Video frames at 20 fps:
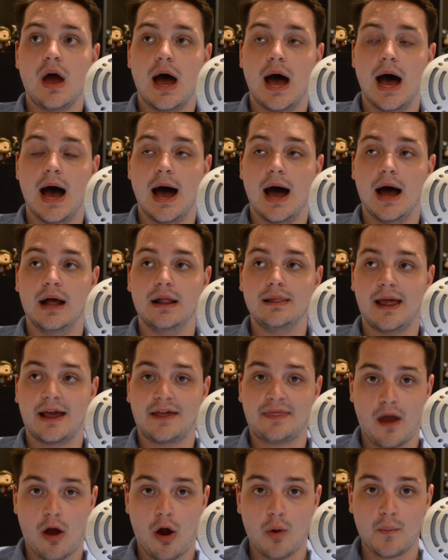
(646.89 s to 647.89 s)
uh, like
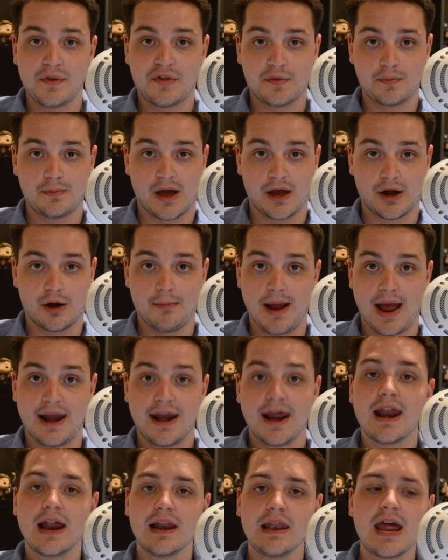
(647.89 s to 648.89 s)
they are with Spider Man,
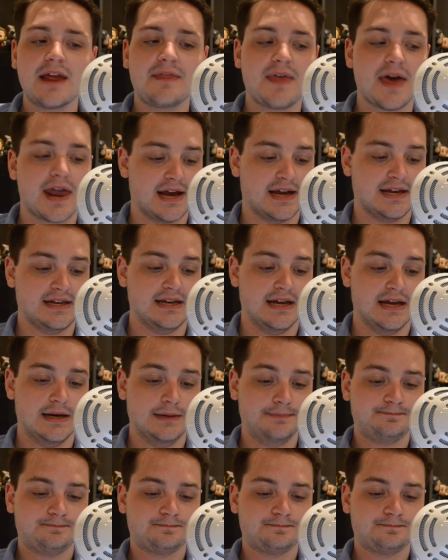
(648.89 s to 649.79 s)
and I like that idea